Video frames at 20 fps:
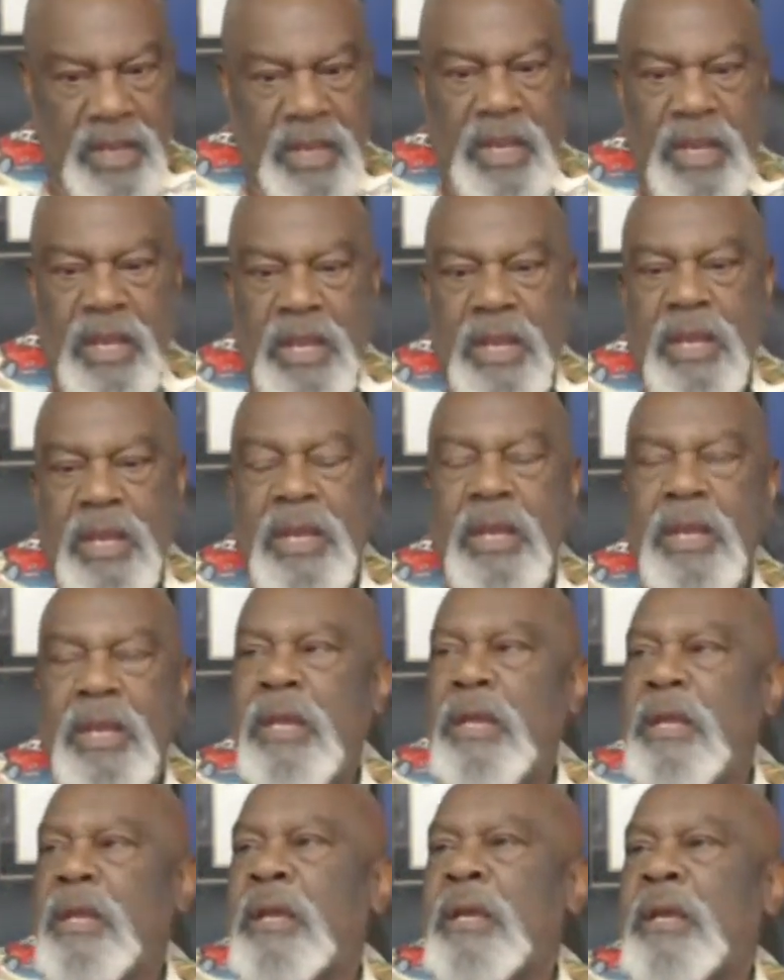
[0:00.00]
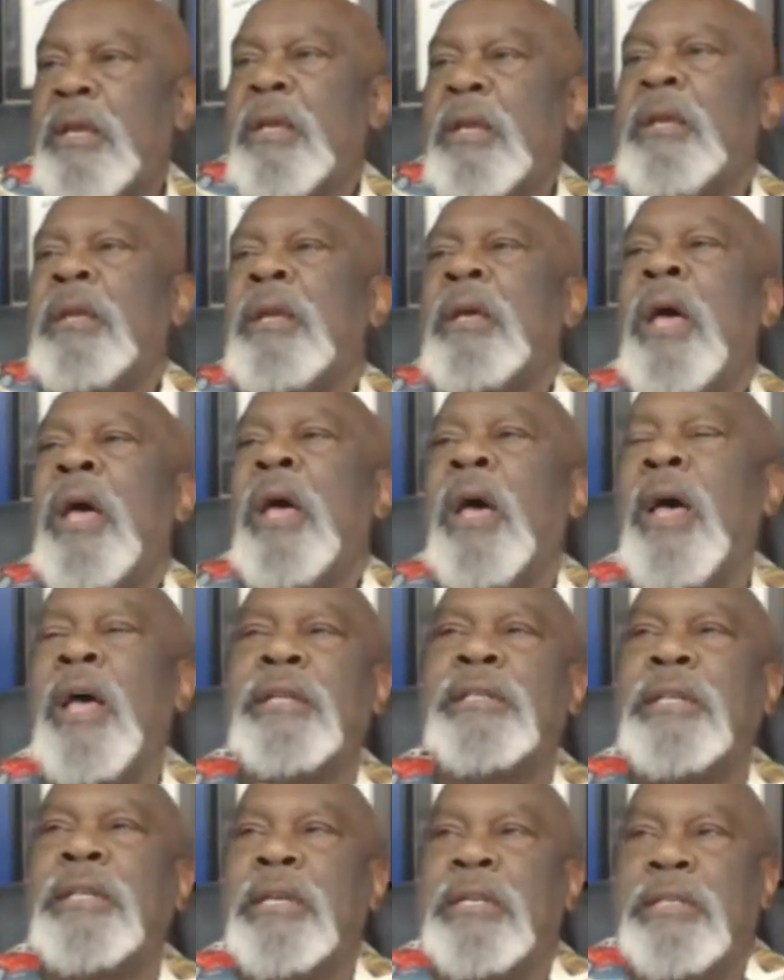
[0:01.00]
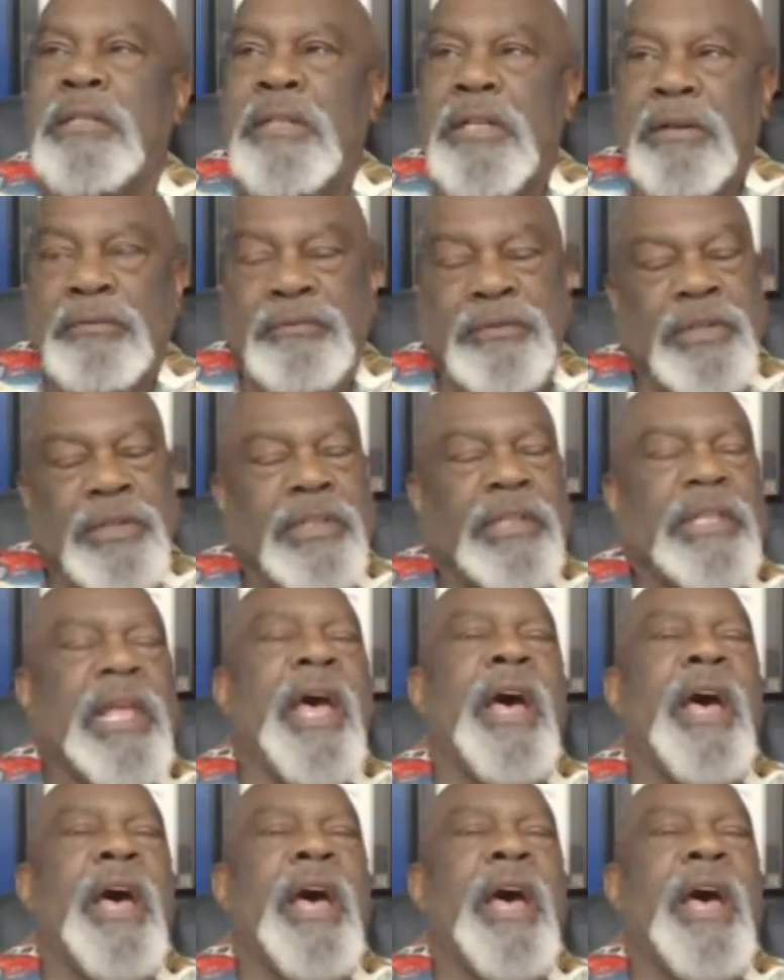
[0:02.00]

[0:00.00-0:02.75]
I just lift 1,000 pounds off my